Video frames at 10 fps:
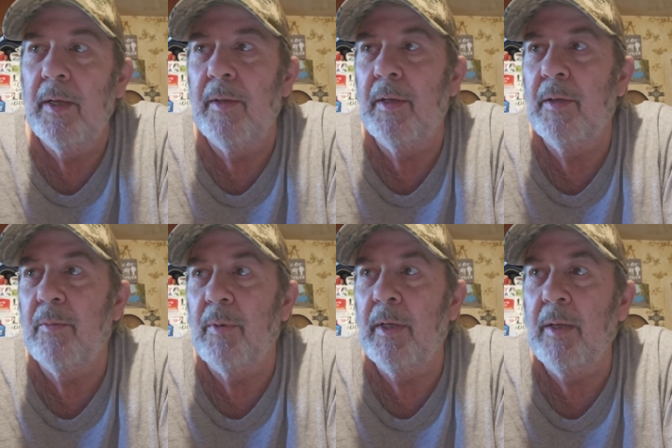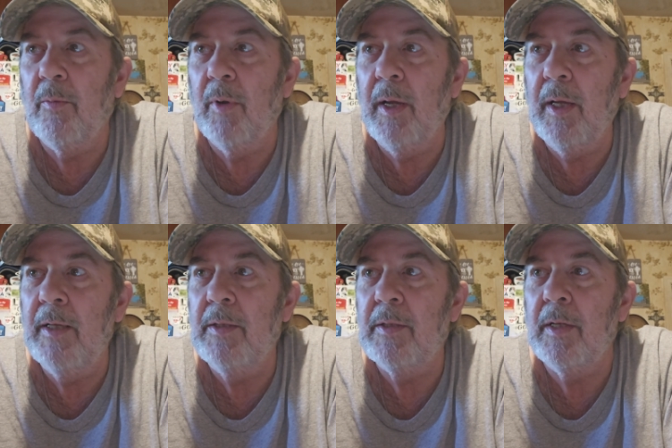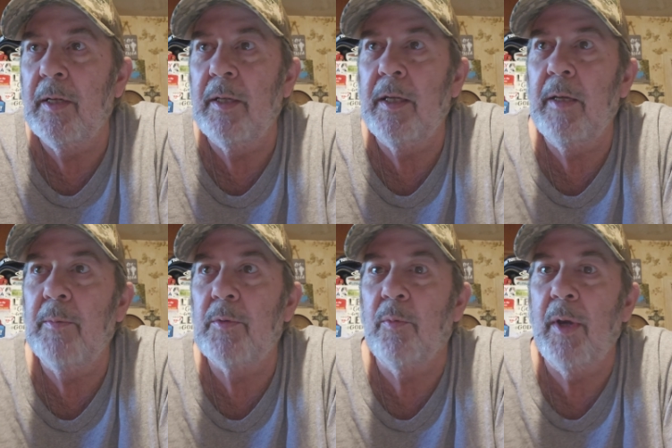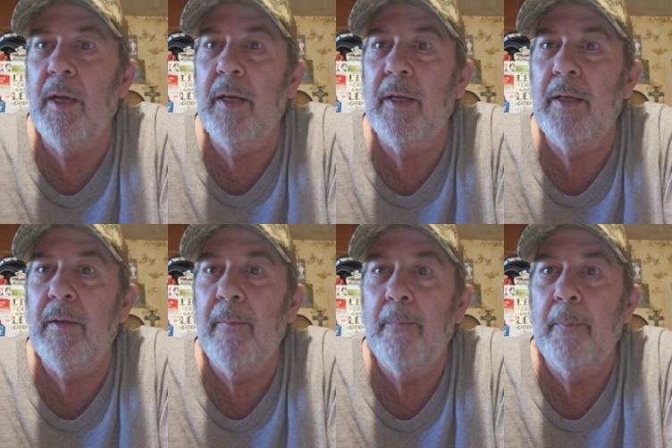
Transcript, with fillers: And then it ra rains and it keeps raining,